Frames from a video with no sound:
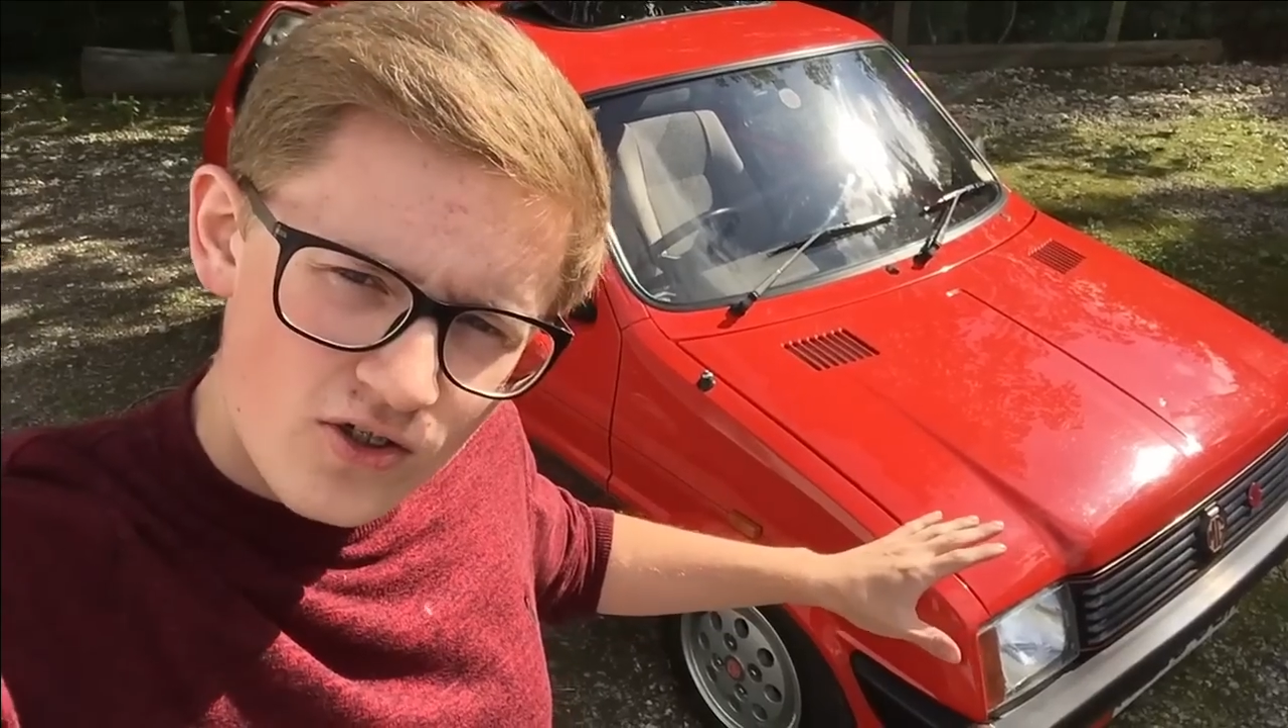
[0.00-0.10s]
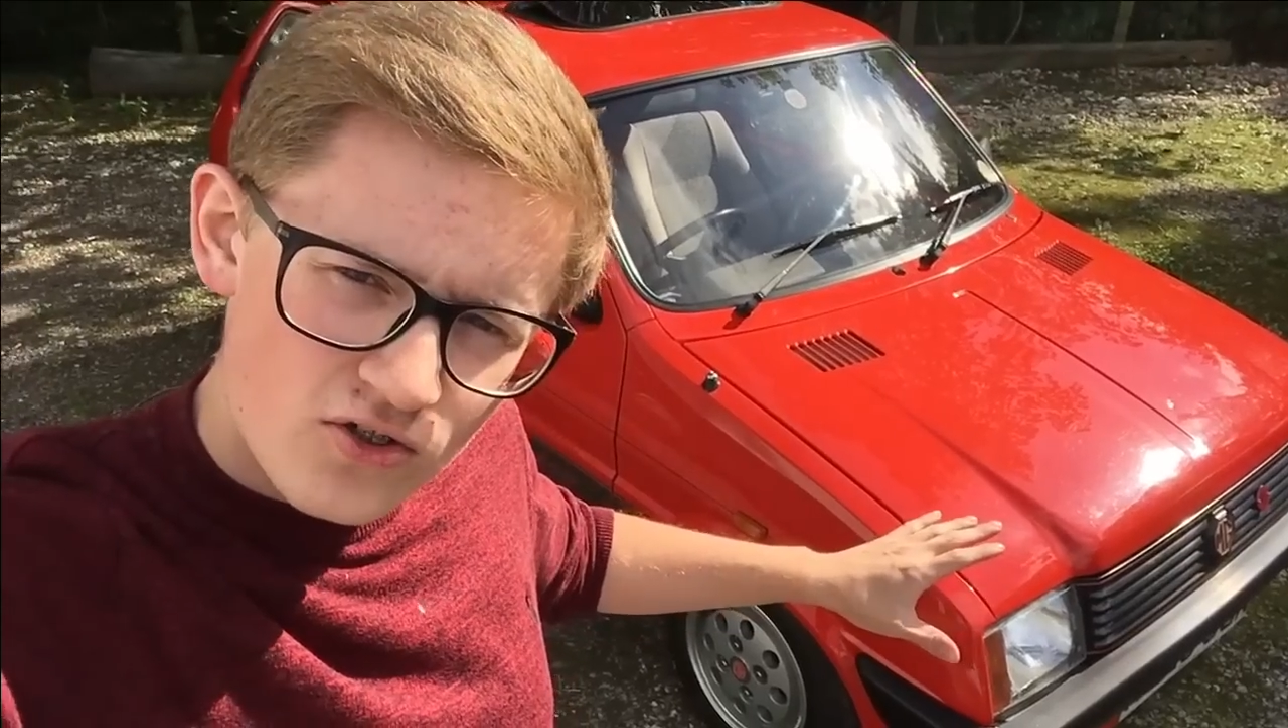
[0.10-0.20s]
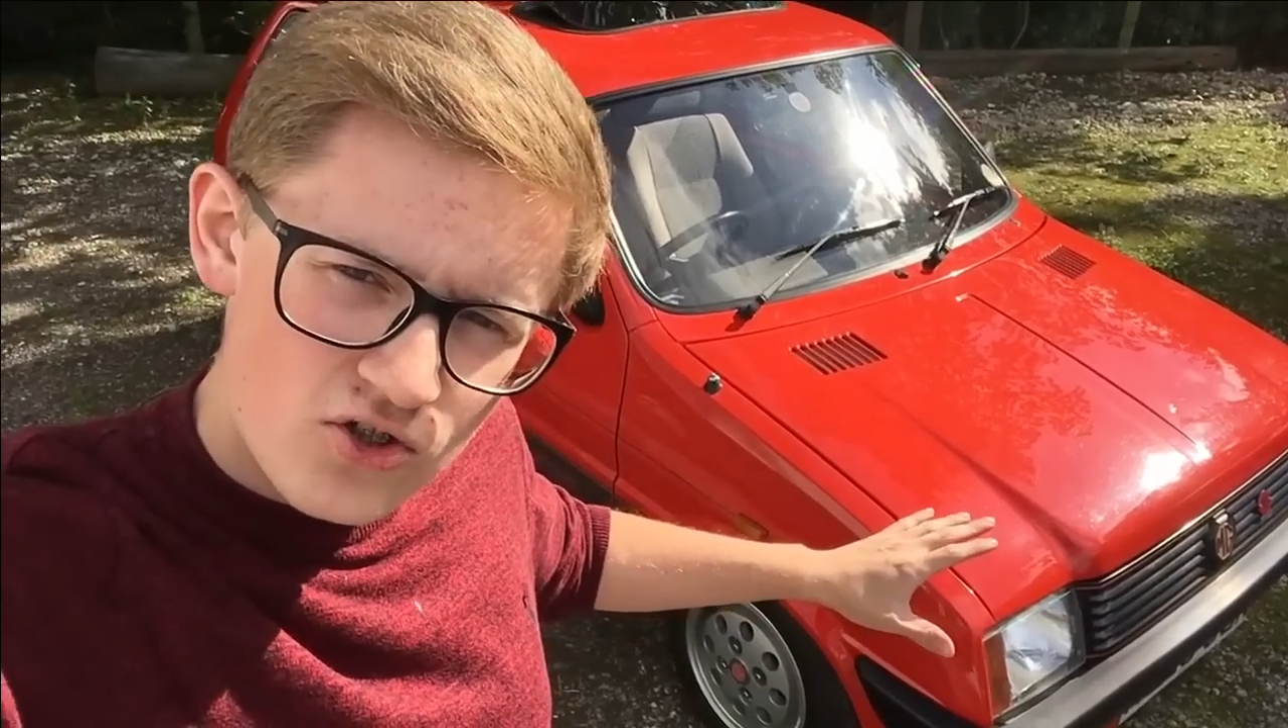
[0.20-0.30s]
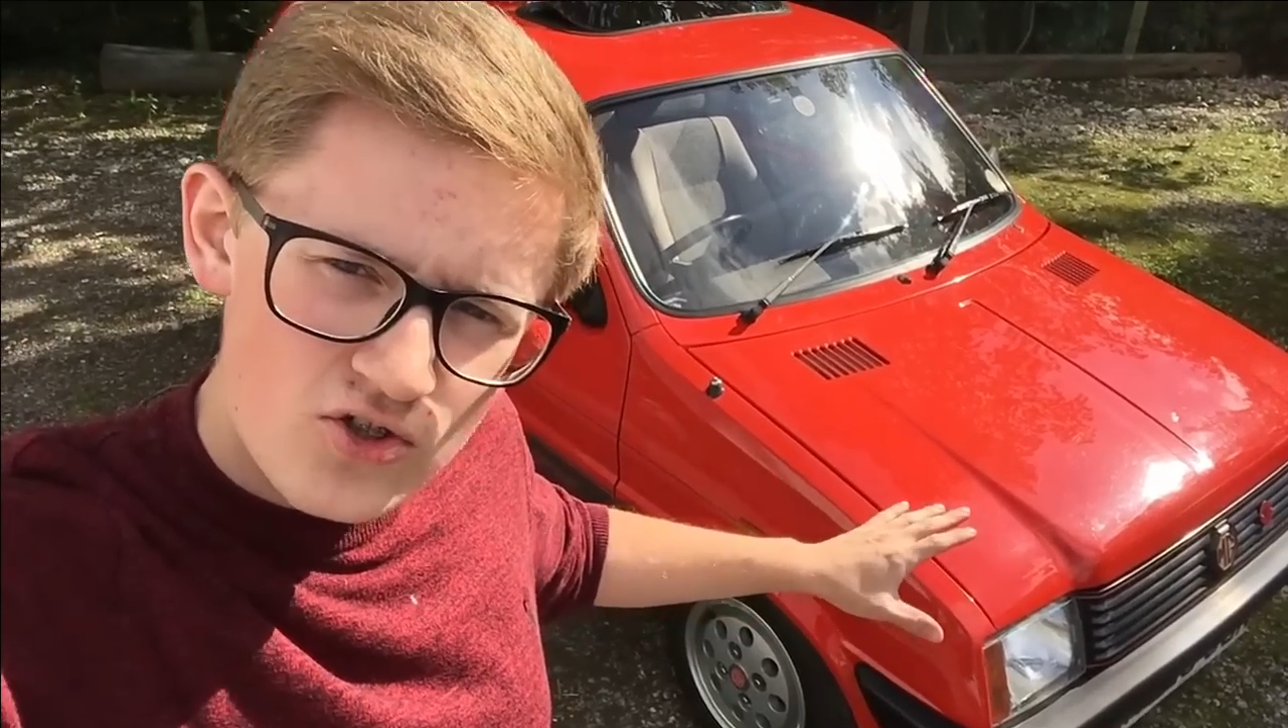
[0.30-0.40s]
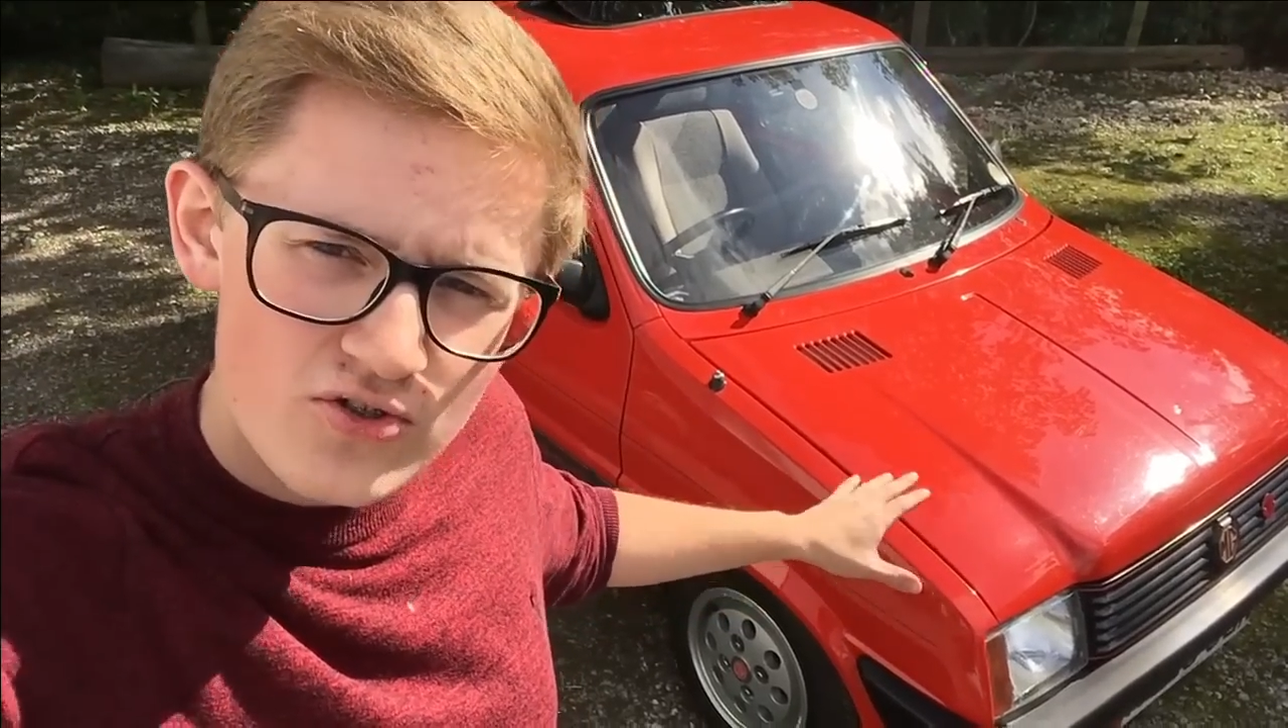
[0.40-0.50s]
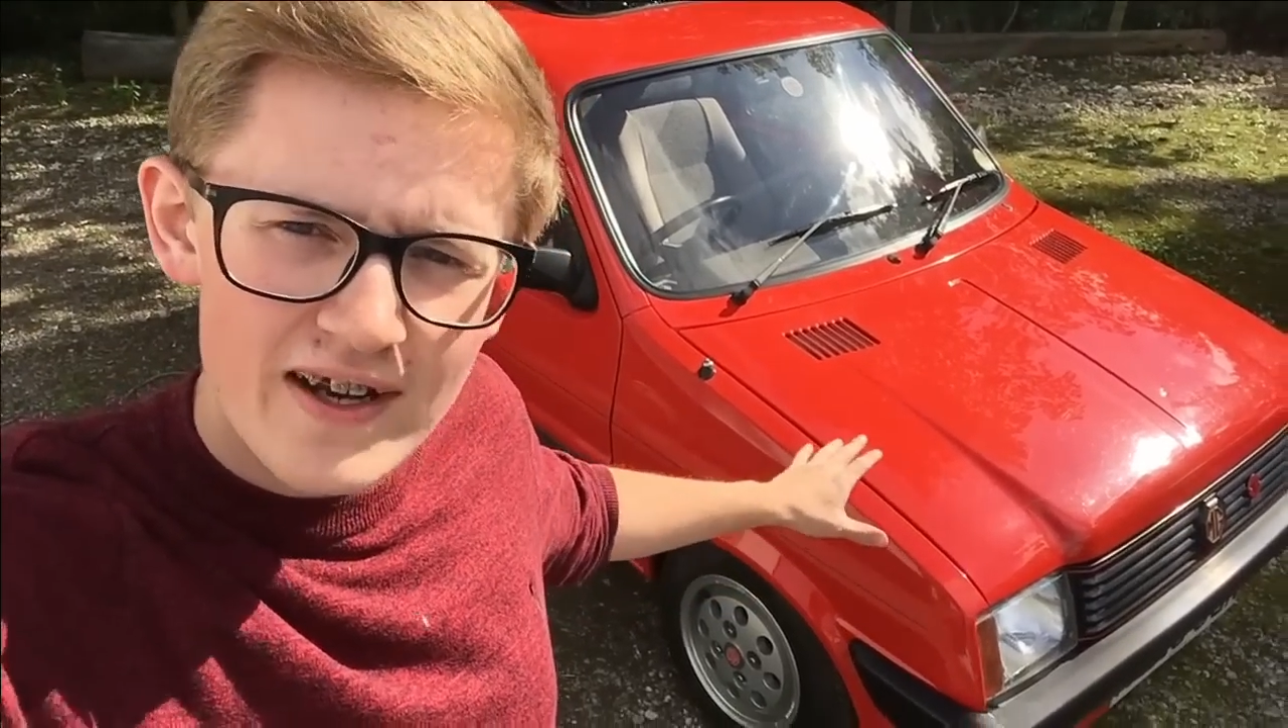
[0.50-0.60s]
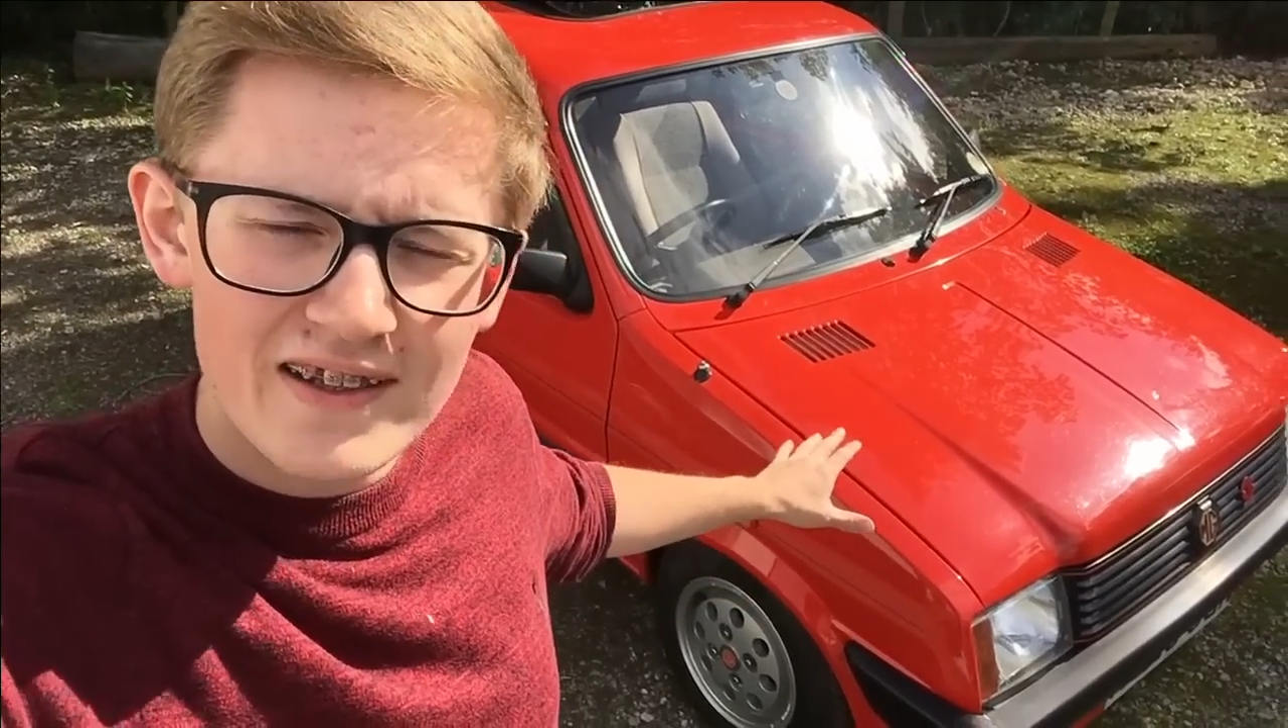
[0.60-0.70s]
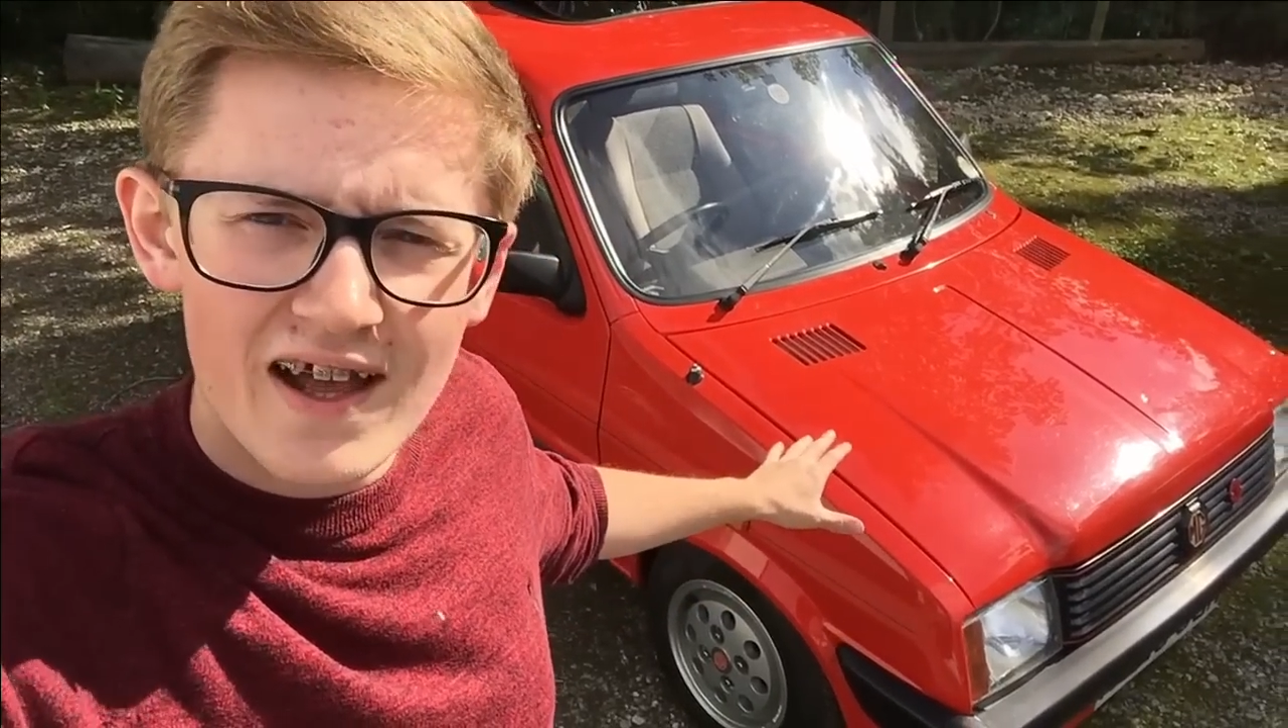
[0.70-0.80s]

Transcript: Straight